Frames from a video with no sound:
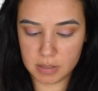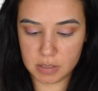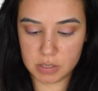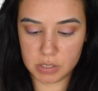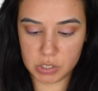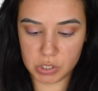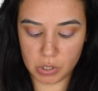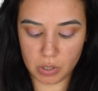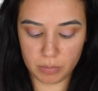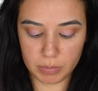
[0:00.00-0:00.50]

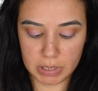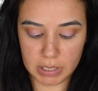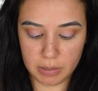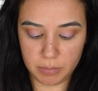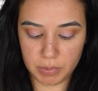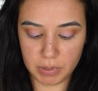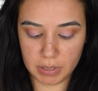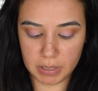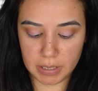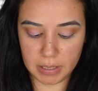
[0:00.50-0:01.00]
so I'm
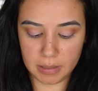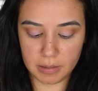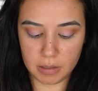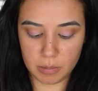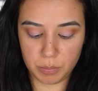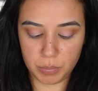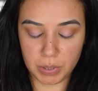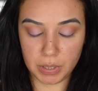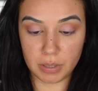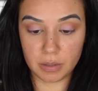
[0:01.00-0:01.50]
keeping it in the
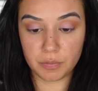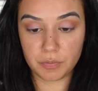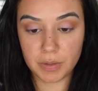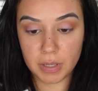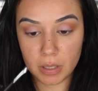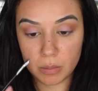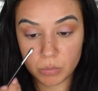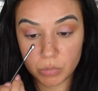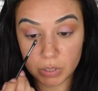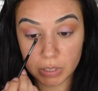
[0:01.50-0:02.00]
pink
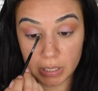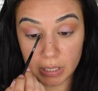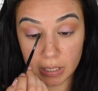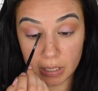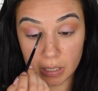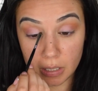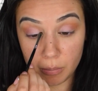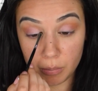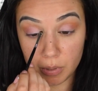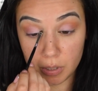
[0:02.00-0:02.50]
family,
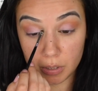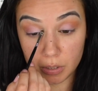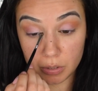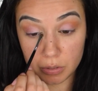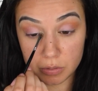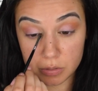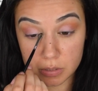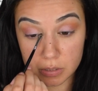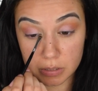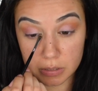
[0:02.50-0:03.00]
and I'm going to
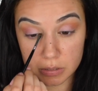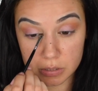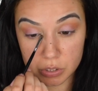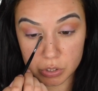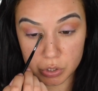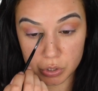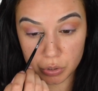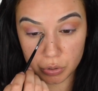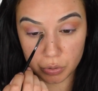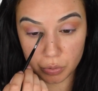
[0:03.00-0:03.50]
use this
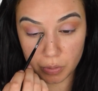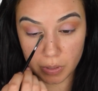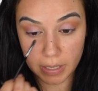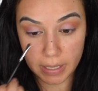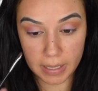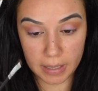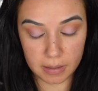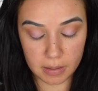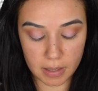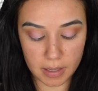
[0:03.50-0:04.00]
to
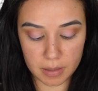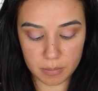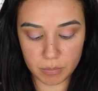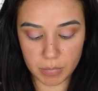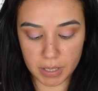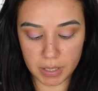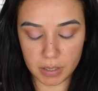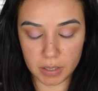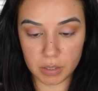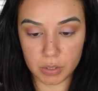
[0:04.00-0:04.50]
highlight
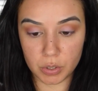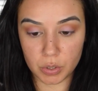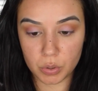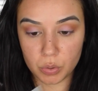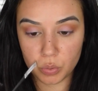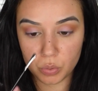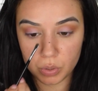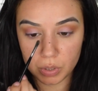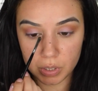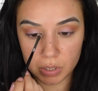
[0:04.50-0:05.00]
my inner
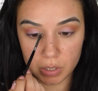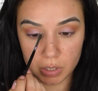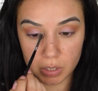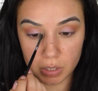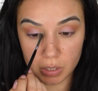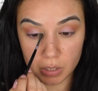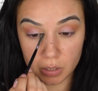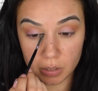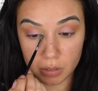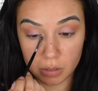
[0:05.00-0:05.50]

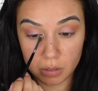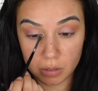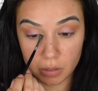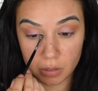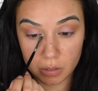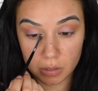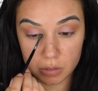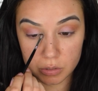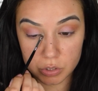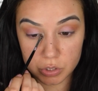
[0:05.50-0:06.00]
corner
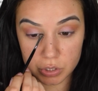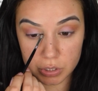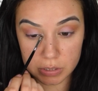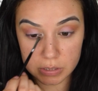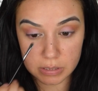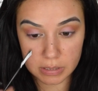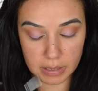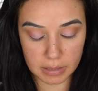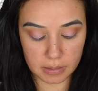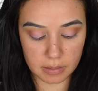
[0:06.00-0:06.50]

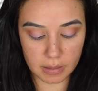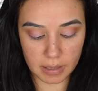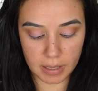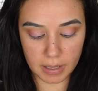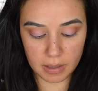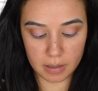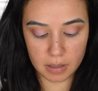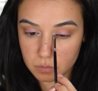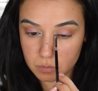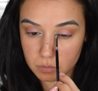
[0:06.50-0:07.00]
just like
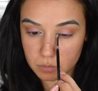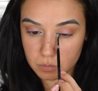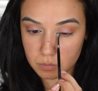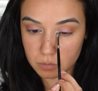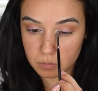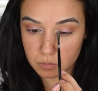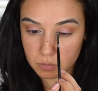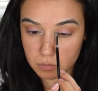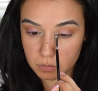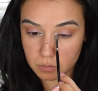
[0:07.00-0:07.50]
that. And
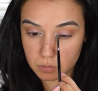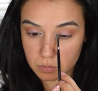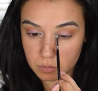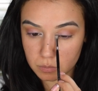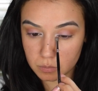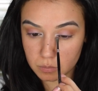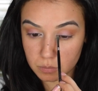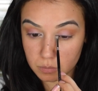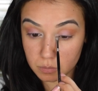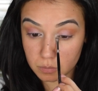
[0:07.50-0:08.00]
I'm
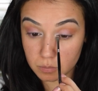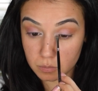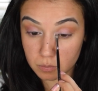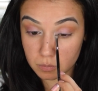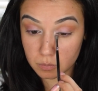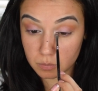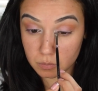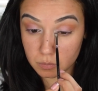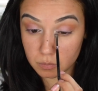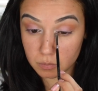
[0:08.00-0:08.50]
using
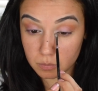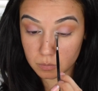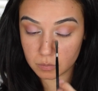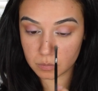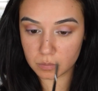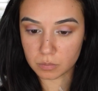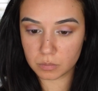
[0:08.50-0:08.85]
a